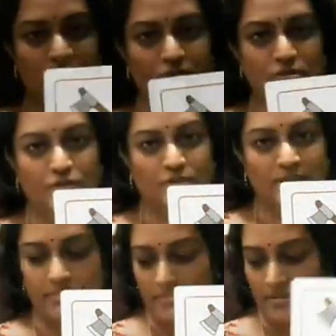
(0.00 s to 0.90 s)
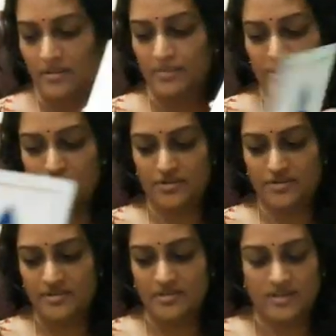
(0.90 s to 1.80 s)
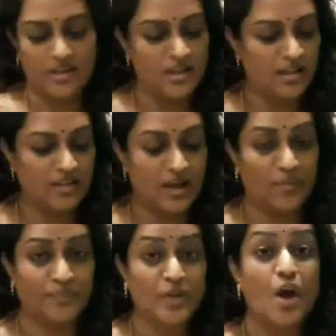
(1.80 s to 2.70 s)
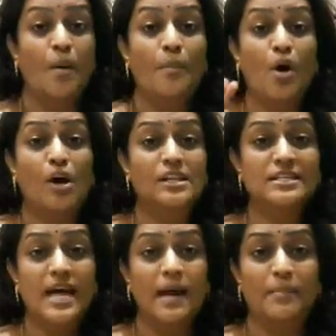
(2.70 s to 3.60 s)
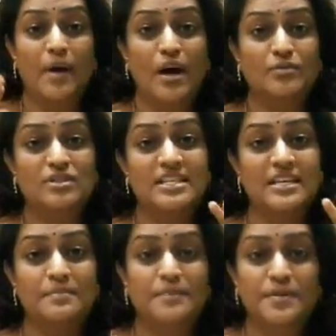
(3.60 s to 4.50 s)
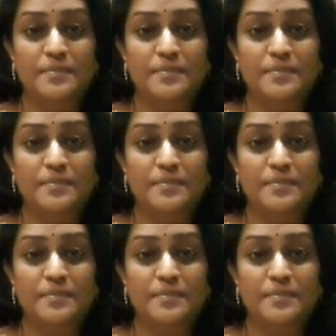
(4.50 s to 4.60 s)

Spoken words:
also show them the pictures. Now, balls are bouncing,